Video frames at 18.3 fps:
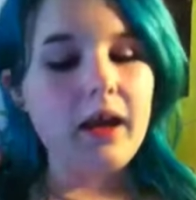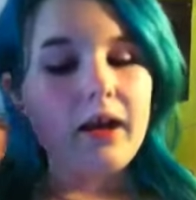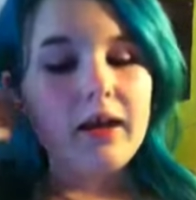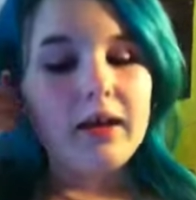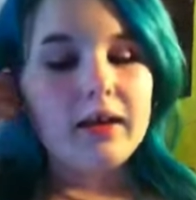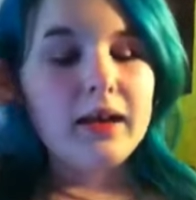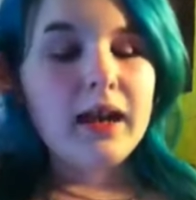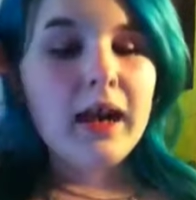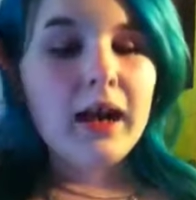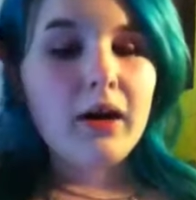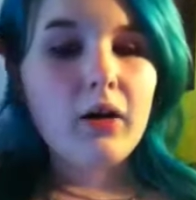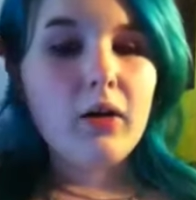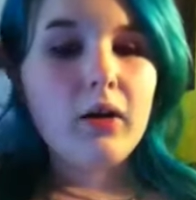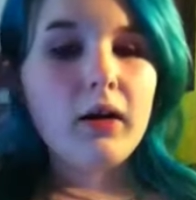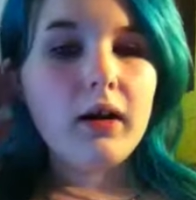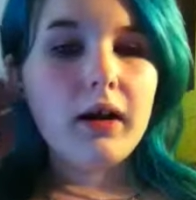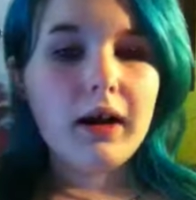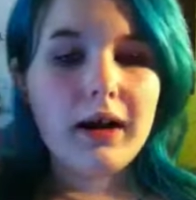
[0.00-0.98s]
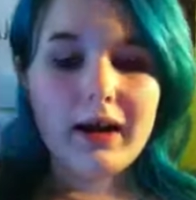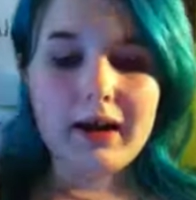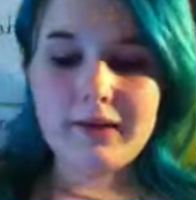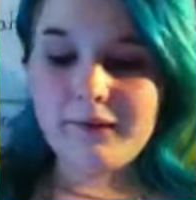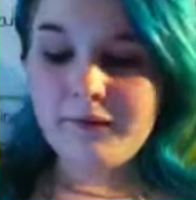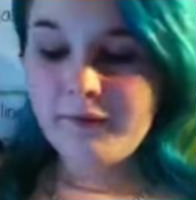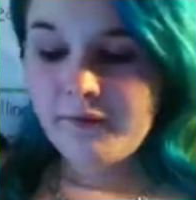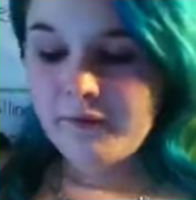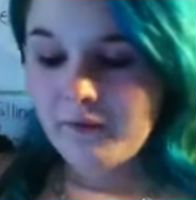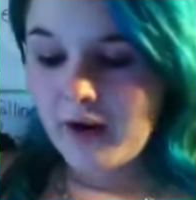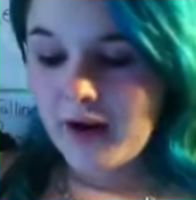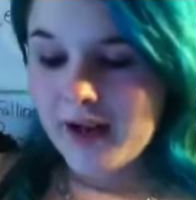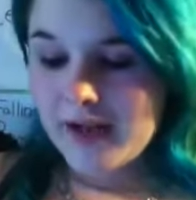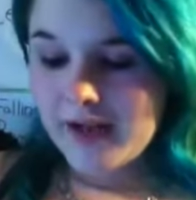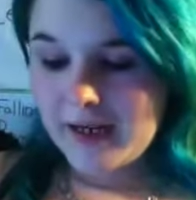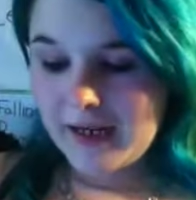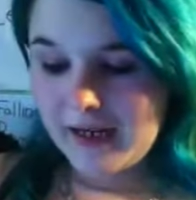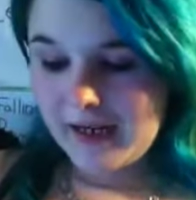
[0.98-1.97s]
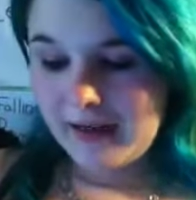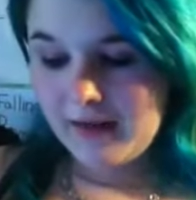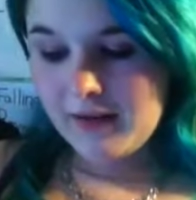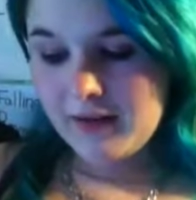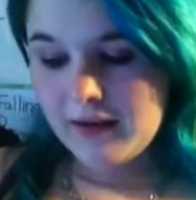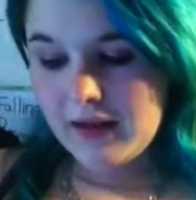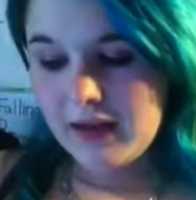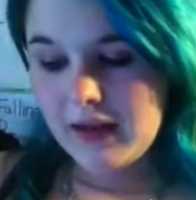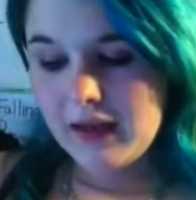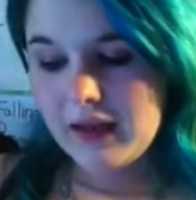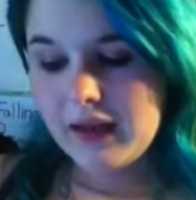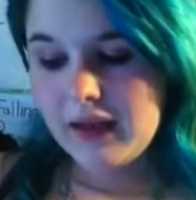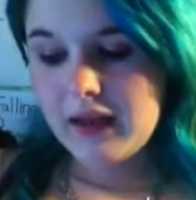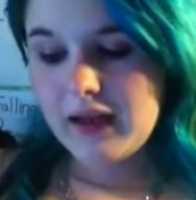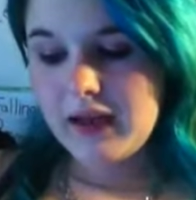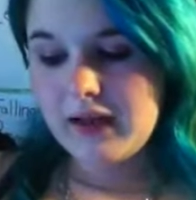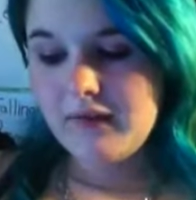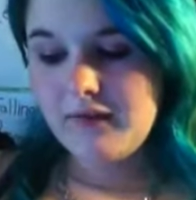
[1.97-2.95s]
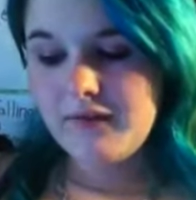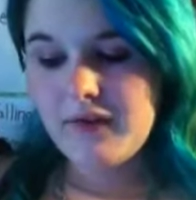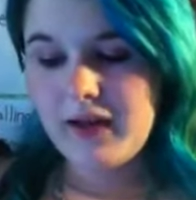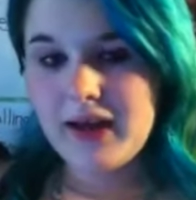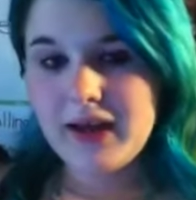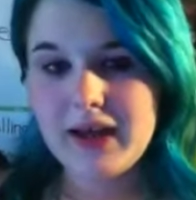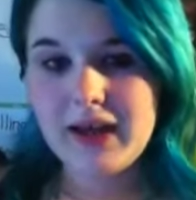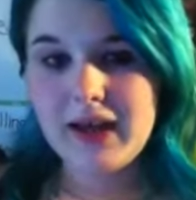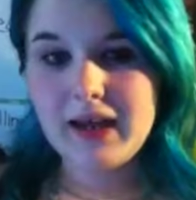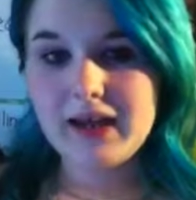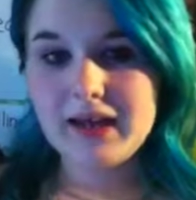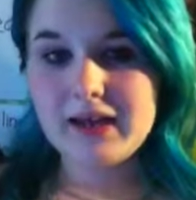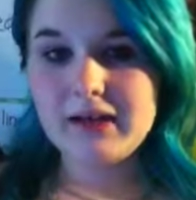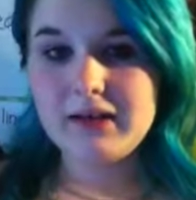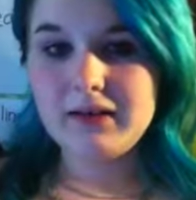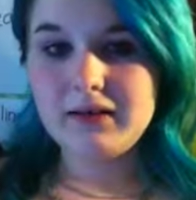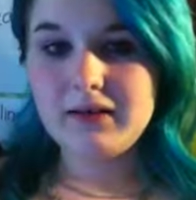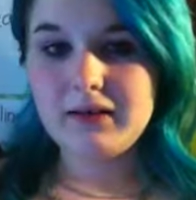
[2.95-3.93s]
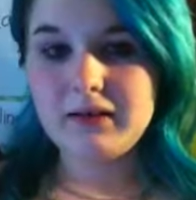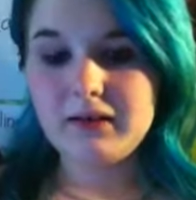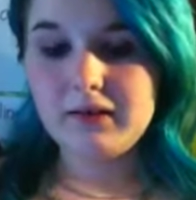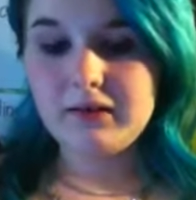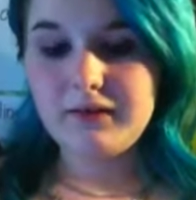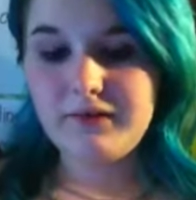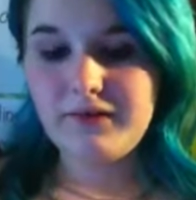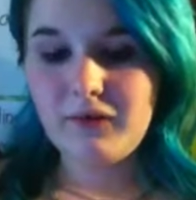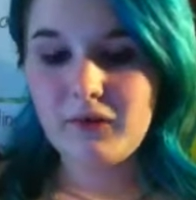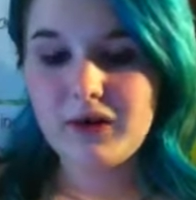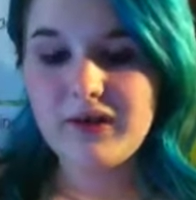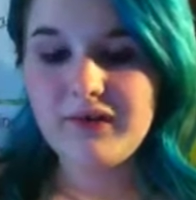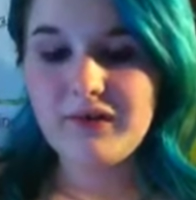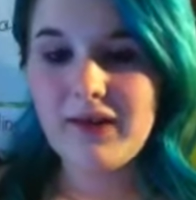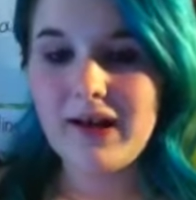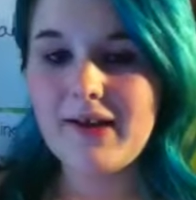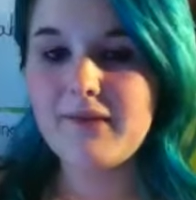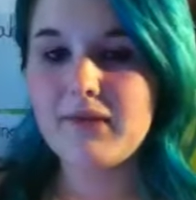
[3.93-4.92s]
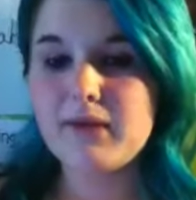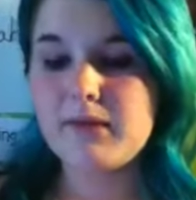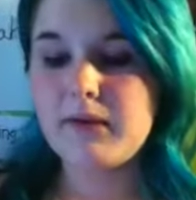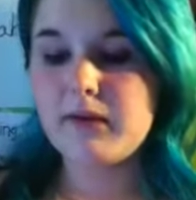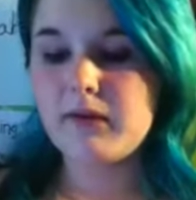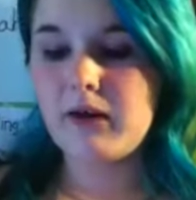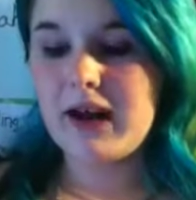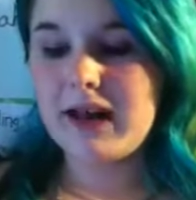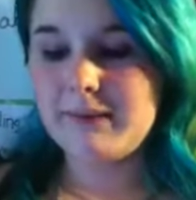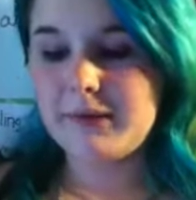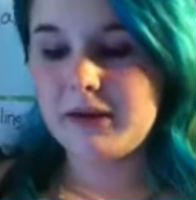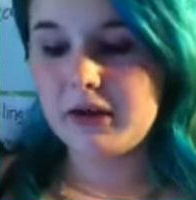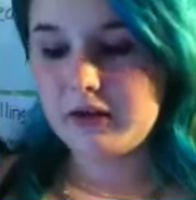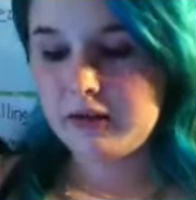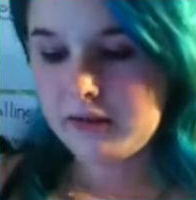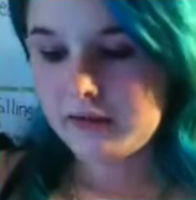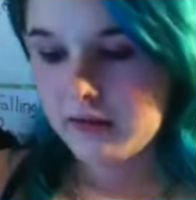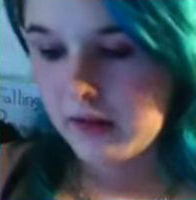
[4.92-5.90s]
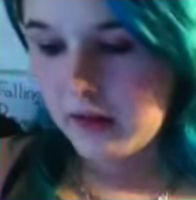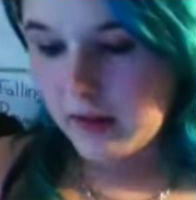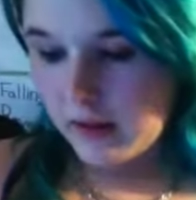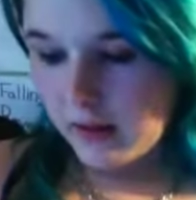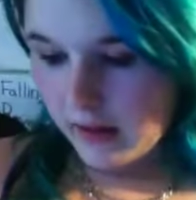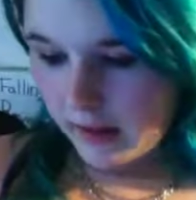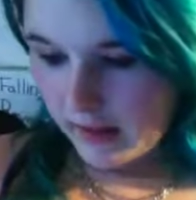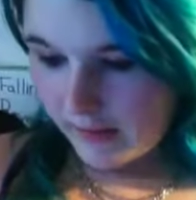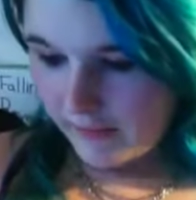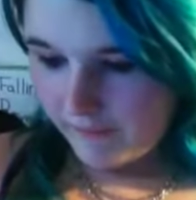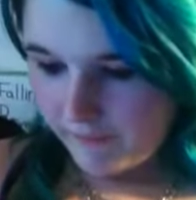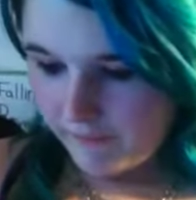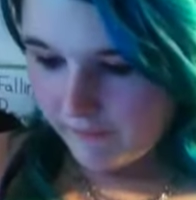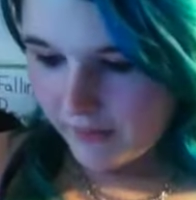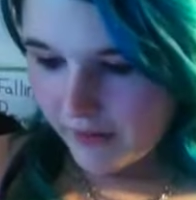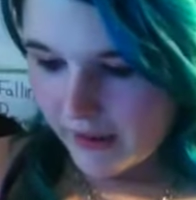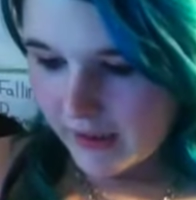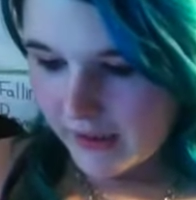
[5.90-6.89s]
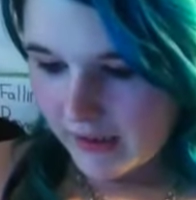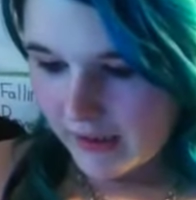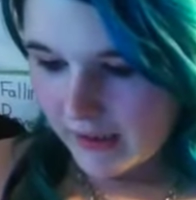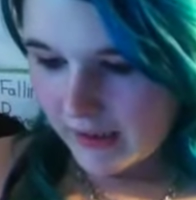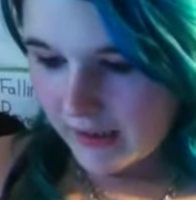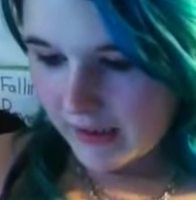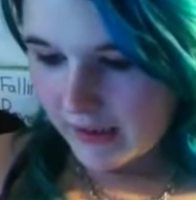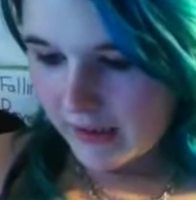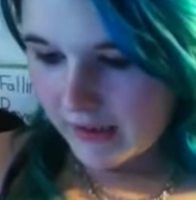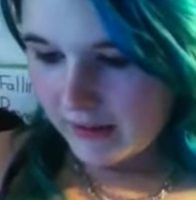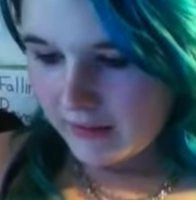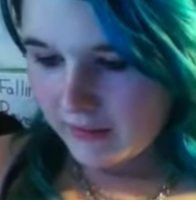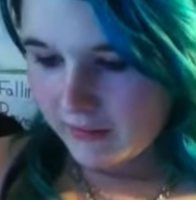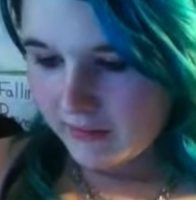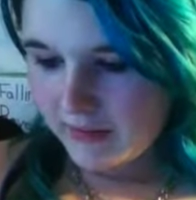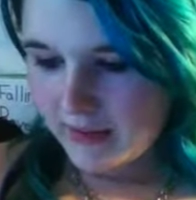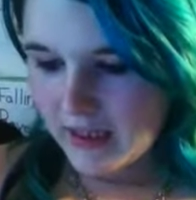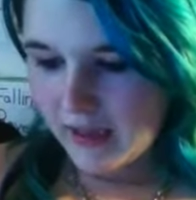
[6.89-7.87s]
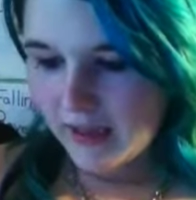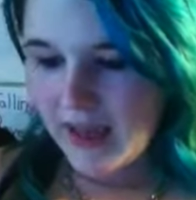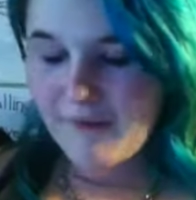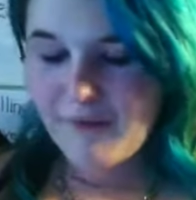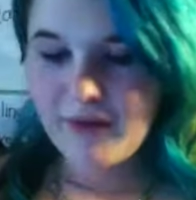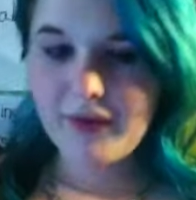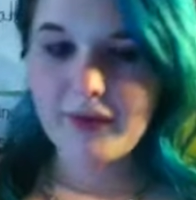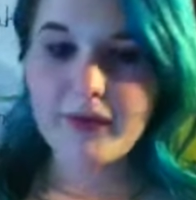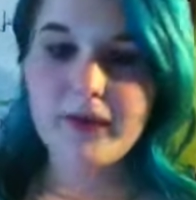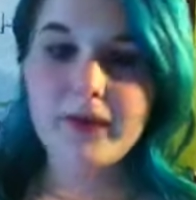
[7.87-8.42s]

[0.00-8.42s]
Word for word: Now, on Friday, if I hit 45 subscribers, and Friday is the 11th,